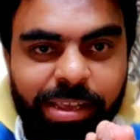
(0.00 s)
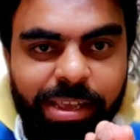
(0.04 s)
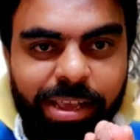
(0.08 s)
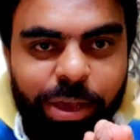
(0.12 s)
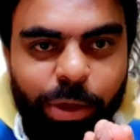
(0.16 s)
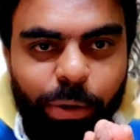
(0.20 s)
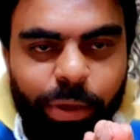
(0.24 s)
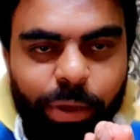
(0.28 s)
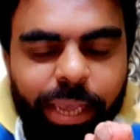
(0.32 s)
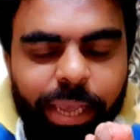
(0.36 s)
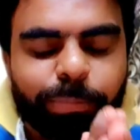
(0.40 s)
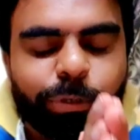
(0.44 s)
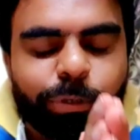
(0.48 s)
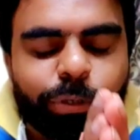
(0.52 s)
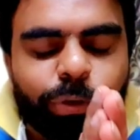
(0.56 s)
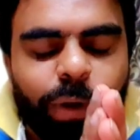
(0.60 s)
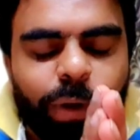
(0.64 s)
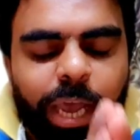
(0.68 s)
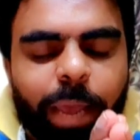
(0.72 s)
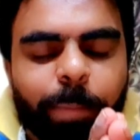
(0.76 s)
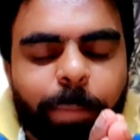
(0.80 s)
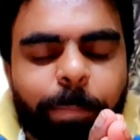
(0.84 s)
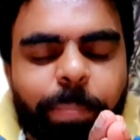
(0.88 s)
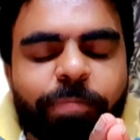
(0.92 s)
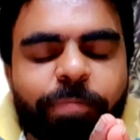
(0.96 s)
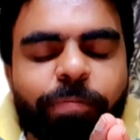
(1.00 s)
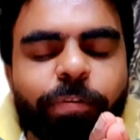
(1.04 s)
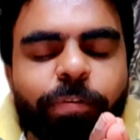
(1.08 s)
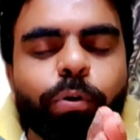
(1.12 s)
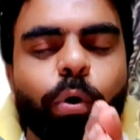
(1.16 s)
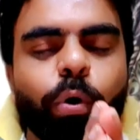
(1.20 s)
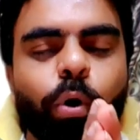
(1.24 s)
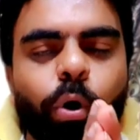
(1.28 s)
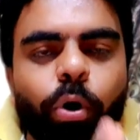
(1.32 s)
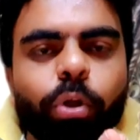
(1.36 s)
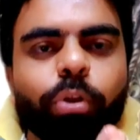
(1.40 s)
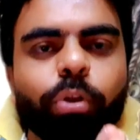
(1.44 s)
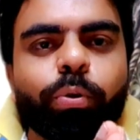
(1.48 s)
Okay, I'm so happy for
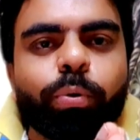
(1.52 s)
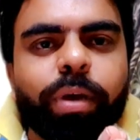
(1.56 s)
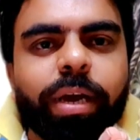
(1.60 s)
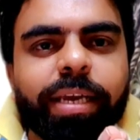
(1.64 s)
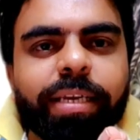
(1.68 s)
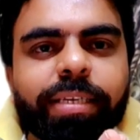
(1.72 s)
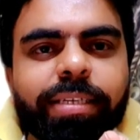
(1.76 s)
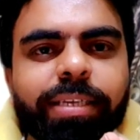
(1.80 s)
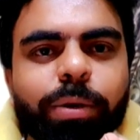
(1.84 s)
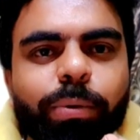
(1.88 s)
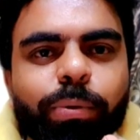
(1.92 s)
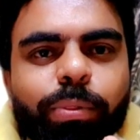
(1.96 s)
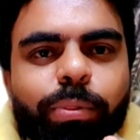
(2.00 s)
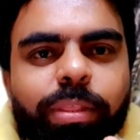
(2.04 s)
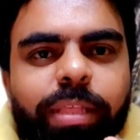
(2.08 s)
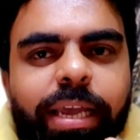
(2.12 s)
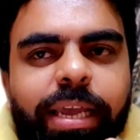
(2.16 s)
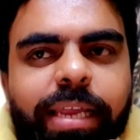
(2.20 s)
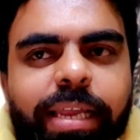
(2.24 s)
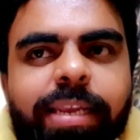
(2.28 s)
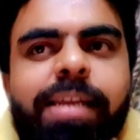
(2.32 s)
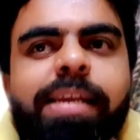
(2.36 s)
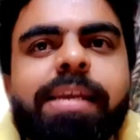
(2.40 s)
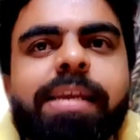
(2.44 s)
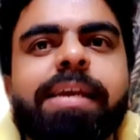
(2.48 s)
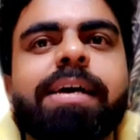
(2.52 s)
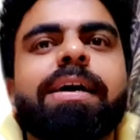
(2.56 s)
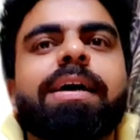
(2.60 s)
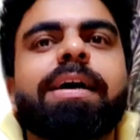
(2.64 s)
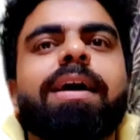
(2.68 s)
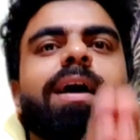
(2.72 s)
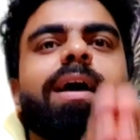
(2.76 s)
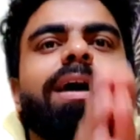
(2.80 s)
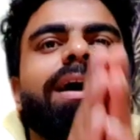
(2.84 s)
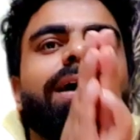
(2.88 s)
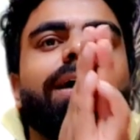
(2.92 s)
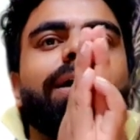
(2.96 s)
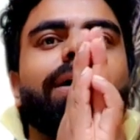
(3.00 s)
all you guys out there.
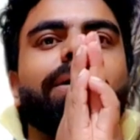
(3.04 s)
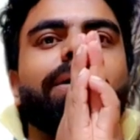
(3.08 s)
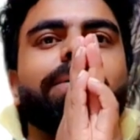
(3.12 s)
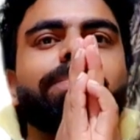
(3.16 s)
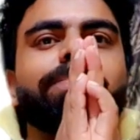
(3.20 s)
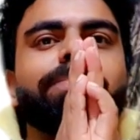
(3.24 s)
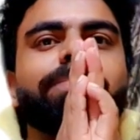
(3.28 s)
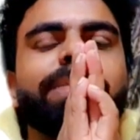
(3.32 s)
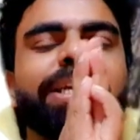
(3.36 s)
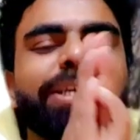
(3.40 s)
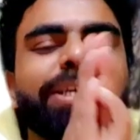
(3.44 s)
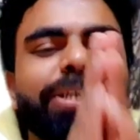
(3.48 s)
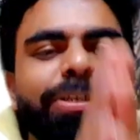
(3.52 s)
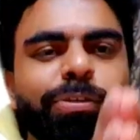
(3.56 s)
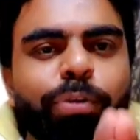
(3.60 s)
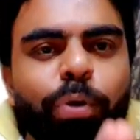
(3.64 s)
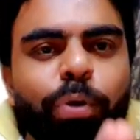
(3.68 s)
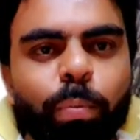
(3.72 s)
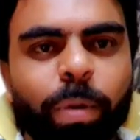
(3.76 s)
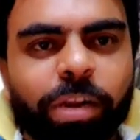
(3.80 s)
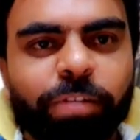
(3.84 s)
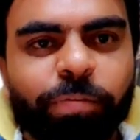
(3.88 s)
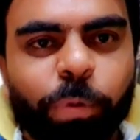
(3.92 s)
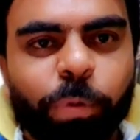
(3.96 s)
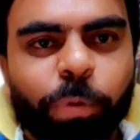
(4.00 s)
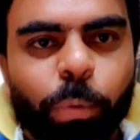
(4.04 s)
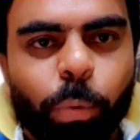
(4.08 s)
Thank you so much for